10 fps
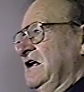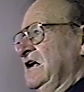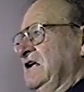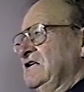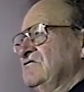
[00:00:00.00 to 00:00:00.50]

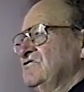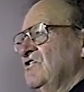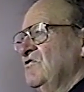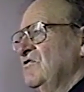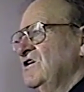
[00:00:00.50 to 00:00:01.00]
And there was
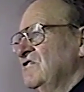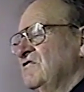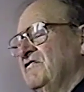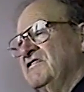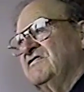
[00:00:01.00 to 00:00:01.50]
no way on the
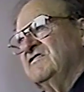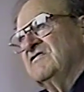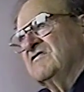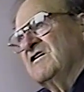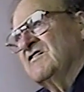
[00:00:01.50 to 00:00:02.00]
face of the
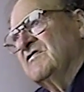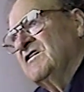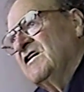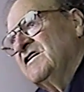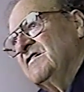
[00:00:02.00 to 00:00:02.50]
earth I could
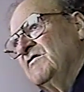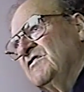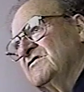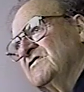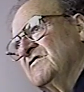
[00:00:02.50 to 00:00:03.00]
guide them
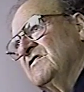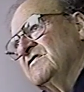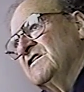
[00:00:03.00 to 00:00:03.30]
oxen across